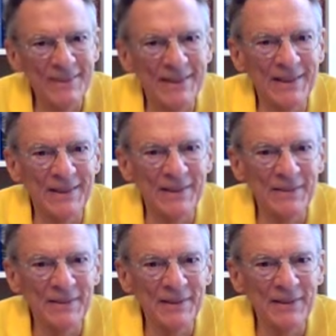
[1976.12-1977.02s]

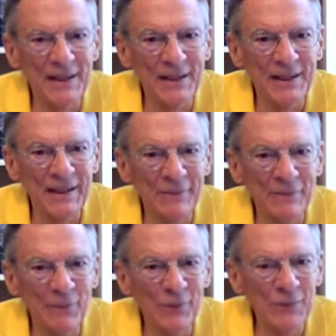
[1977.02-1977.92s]
uh, I,
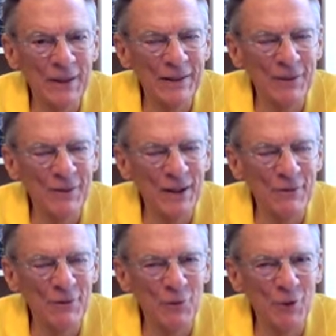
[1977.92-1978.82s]
won't, I don't
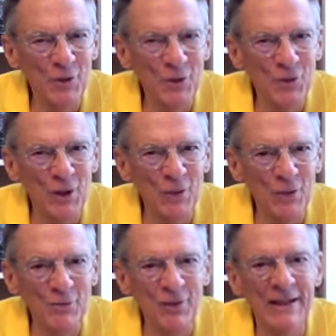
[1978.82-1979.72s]
have as much as I
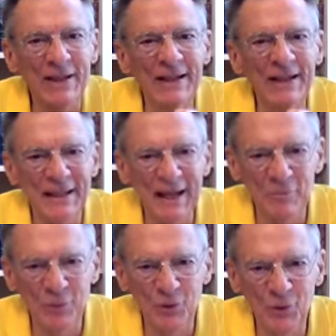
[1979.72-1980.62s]
would have had had I
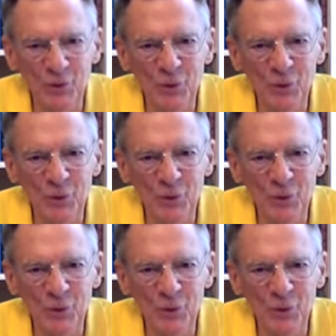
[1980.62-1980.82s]
not been so